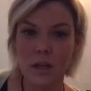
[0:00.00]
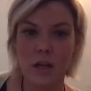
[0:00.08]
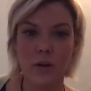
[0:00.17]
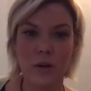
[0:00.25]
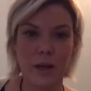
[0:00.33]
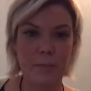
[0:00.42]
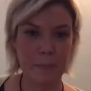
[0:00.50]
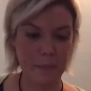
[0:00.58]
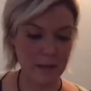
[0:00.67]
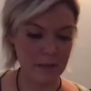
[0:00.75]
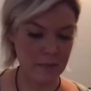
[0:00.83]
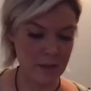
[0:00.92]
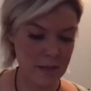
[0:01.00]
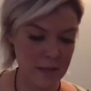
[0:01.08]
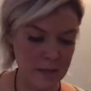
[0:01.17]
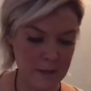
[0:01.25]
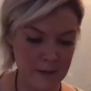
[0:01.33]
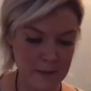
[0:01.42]
Okay, and
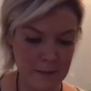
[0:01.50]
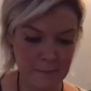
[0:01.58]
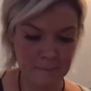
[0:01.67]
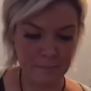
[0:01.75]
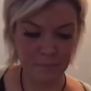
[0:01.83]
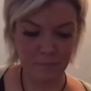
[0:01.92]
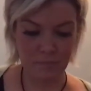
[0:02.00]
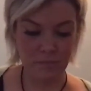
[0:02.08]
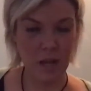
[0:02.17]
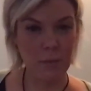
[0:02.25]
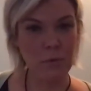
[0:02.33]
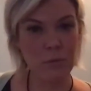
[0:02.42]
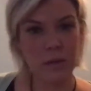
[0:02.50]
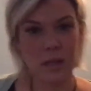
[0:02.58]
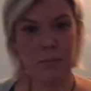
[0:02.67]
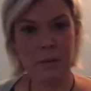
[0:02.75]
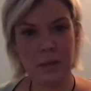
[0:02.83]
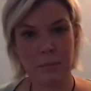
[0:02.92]
then I'm a really
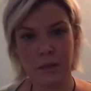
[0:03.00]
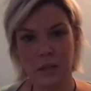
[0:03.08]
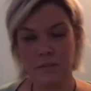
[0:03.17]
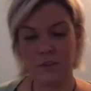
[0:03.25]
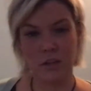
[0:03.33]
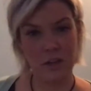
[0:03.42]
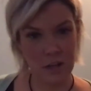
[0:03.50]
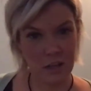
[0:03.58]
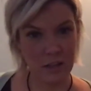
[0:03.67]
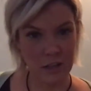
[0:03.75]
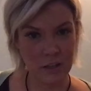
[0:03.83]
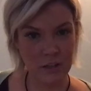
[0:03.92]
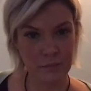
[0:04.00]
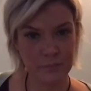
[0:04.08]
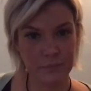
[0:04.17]
big believer in highlighter.